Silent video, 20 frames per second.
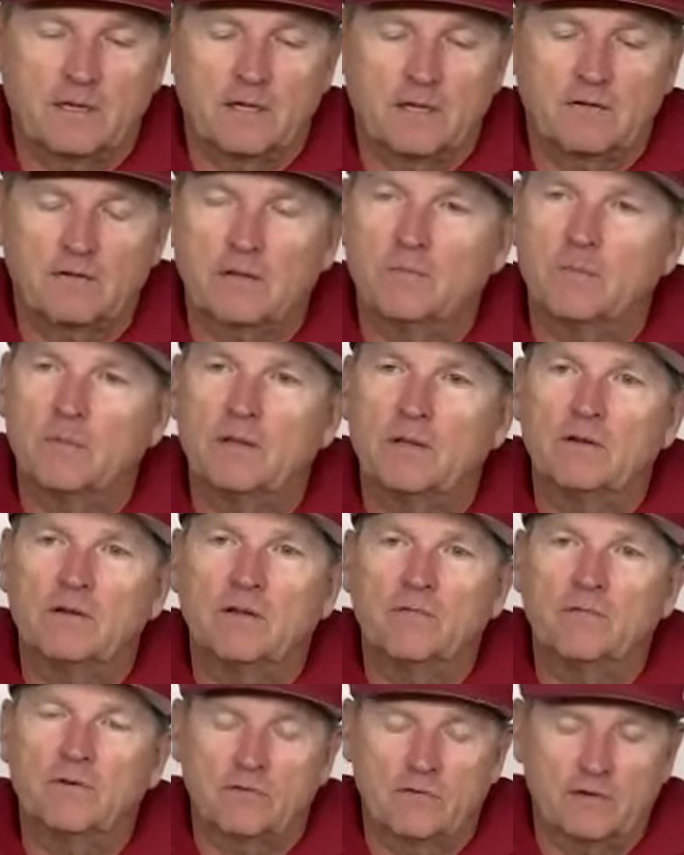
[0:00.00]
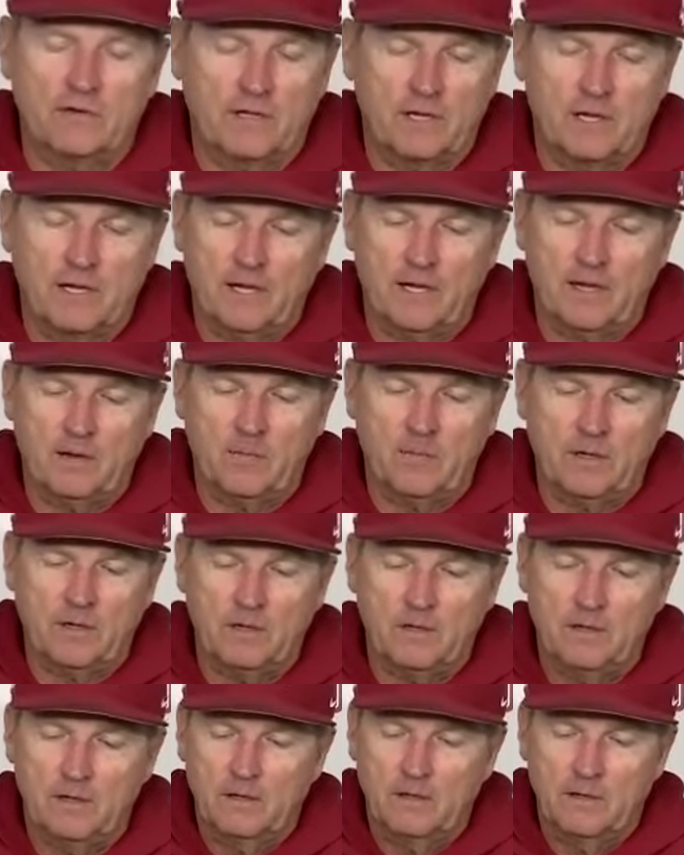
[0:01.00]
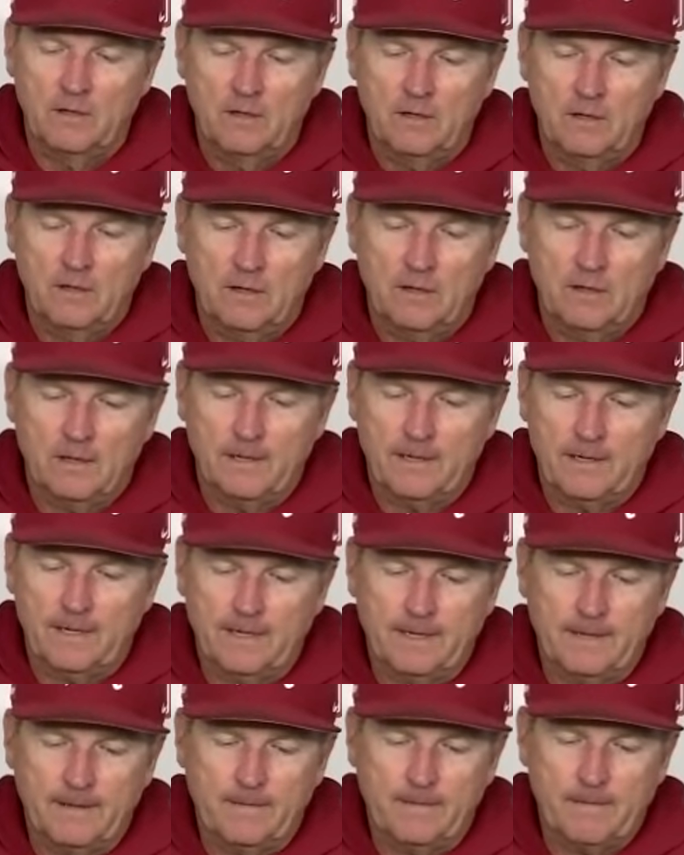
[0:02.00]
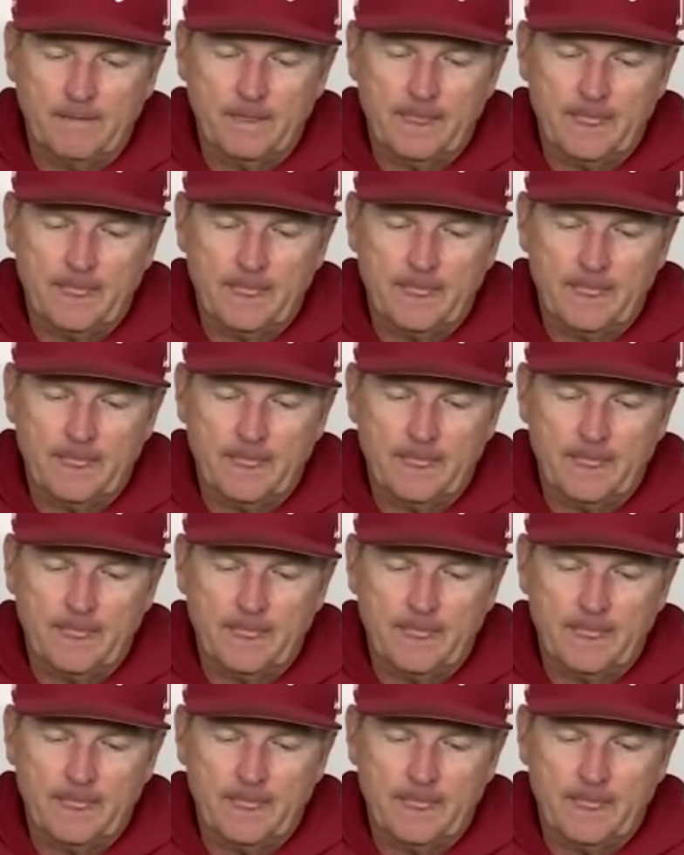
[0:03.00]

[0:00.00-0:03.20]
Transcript: and that's going to be the difference in the game. And, uh,